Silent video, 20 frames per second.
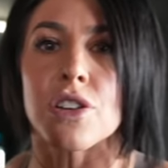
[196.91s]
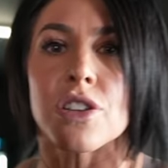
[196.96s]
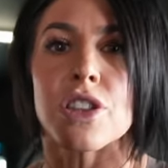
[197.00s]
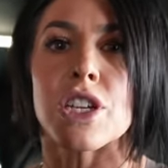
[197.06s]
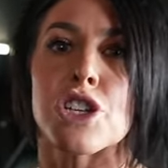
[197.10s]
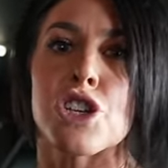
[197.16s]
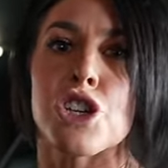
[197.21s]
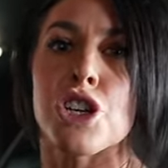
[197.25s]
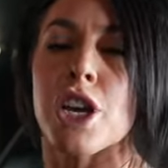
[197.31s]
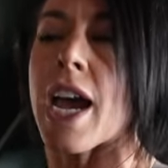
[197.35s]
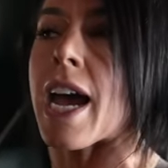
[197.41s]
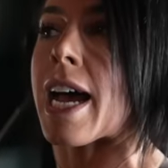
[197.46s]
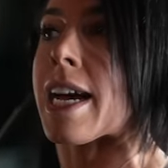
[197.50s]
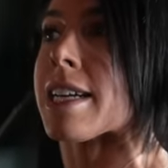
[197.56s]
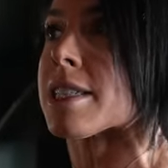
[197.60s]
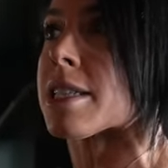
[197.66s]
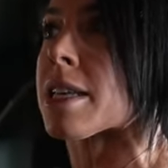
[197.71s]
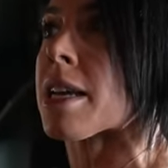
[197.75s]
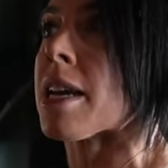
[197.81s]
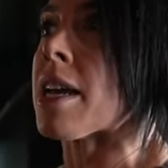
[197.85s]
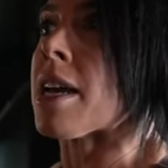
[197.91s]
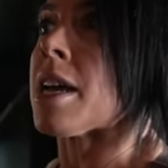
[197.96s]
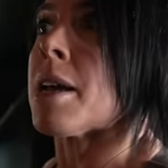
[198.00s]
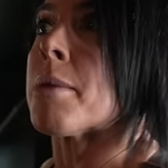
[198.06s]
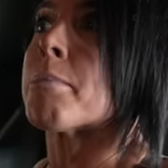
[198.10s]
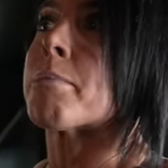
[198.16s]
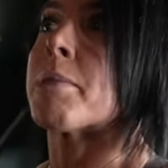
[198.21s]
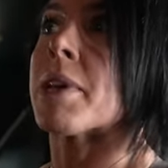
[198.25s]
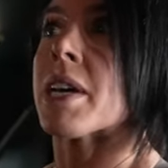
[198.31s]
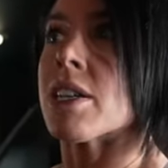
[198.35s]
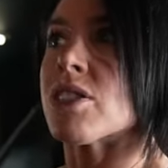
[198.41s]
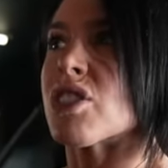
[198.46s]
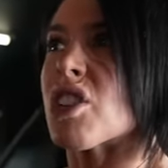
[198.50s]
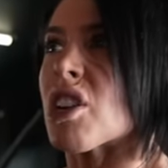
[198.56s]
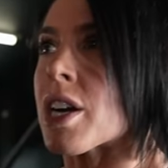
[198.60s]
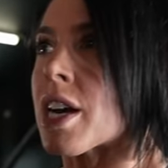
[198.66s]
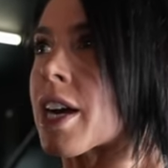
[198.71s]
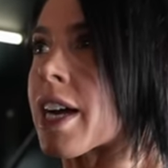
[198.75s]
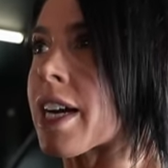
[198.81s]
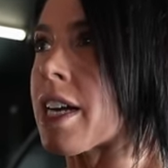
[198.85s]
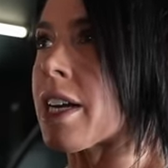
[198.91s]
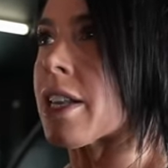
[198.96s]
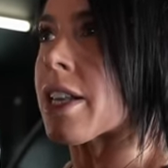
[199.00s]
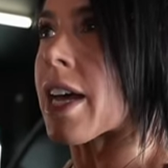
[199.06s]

on the chest because you're kind of